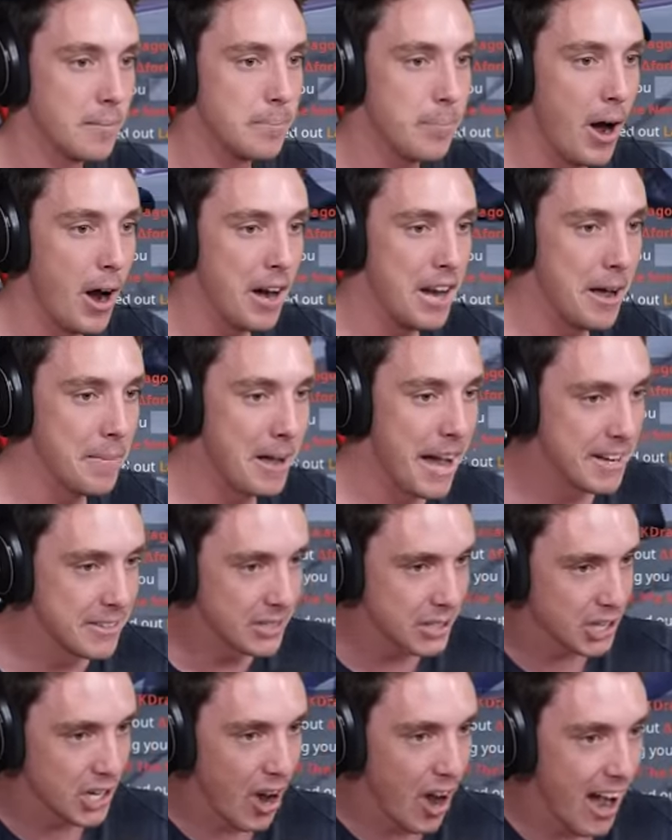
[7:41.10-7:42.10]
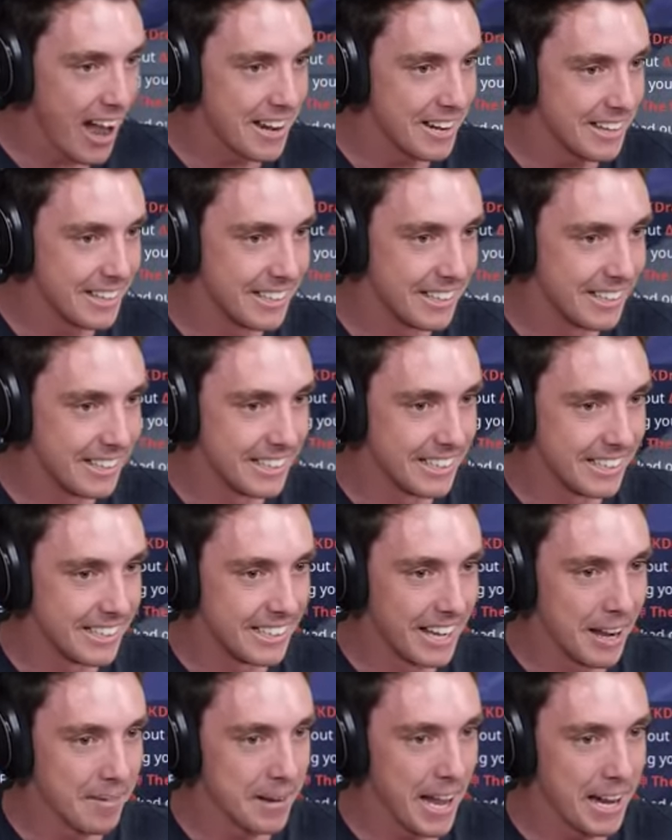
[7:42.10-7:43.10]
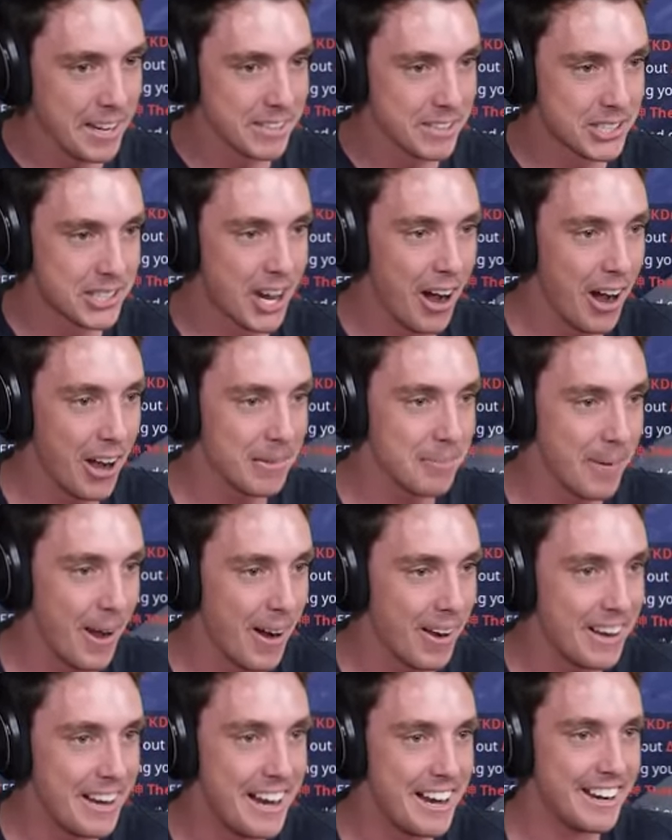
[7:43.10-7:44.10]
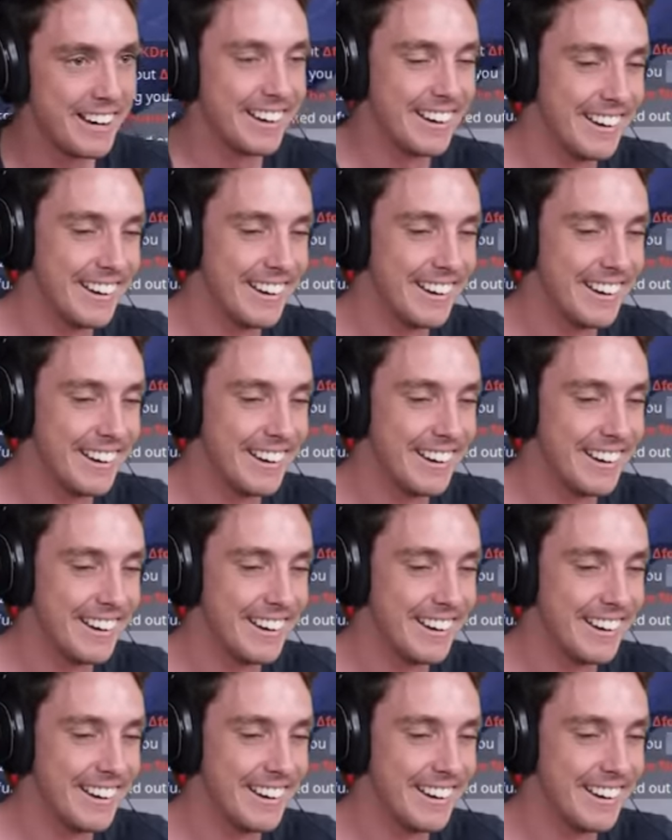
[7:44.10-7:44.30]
Bodie, I'm getting shot, Bodie.